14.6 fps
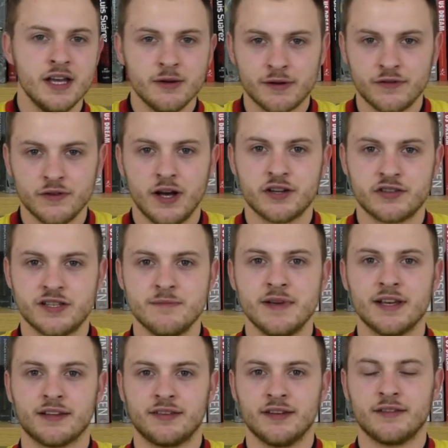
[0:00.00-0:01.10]
We've not actually
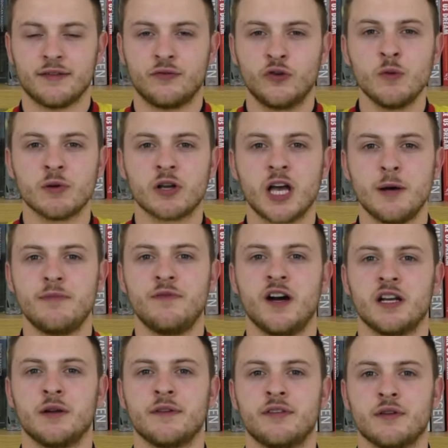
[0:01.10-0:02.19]
met since the Super Cup
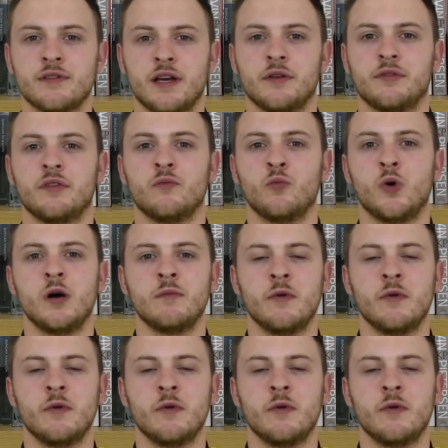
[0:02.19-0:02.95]
final in 2001